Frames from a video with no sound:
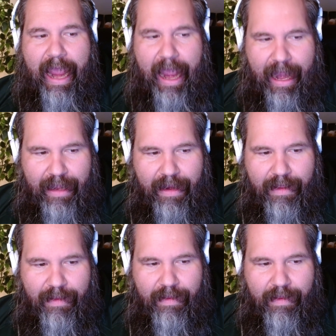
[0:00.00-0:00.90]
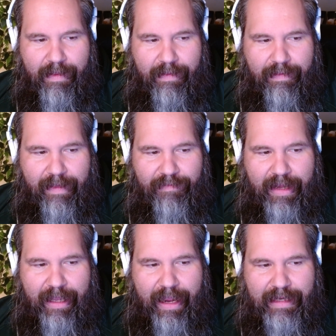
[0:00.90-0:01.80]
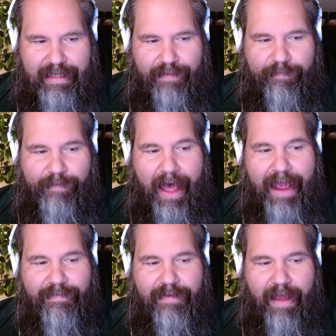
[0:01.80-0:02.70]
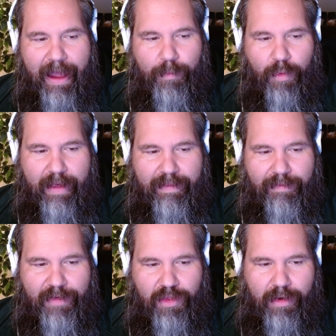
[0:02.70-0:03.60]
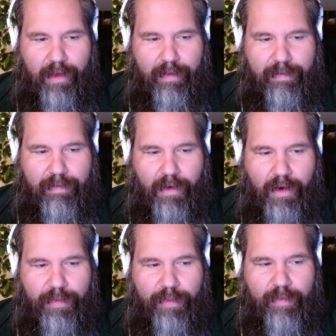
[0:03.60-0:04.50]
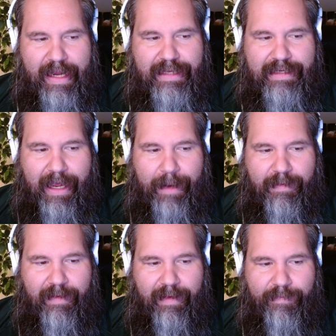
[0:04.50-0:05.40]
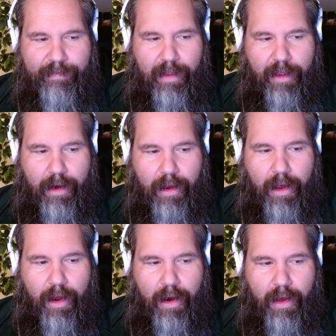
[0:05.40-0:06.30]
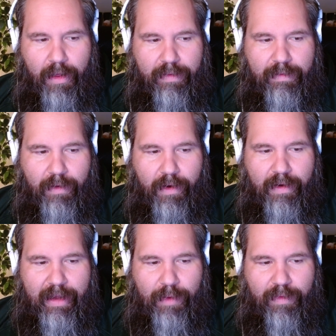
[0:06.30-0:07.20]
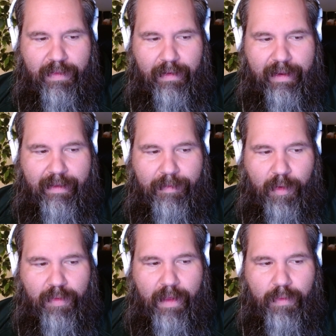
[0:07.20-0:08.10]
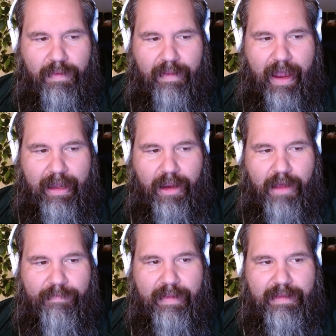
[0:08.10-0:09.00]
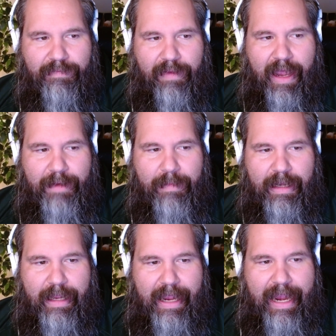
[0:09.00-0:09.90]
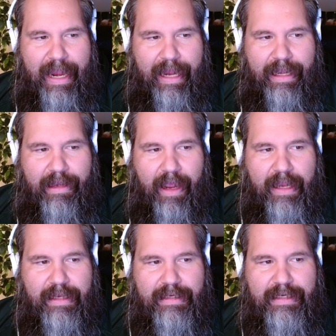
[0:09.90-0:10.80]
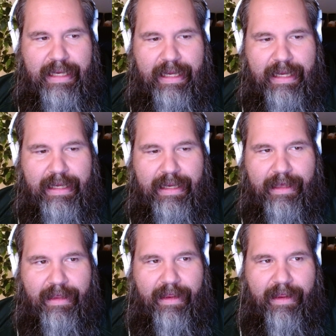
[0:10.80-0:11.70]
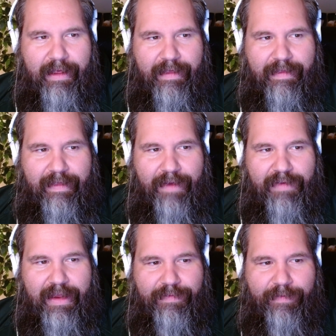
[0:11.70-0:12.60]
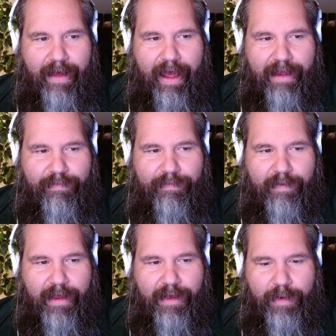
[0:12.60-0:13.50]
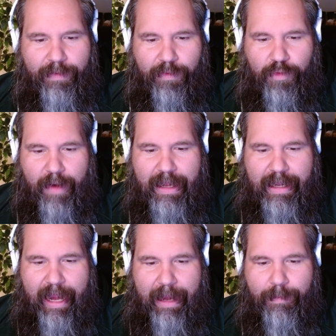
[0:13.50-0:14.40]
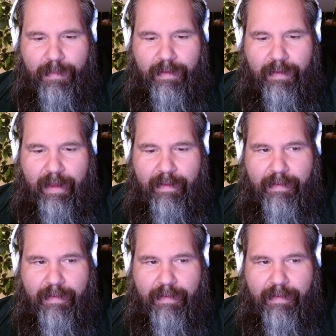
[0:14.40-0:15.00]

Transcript: and 78. A 5-time West Division All-Star, 3-time CFL All-Star, and he was the league's most outstanding offensive lineman in 1975. One of those great names in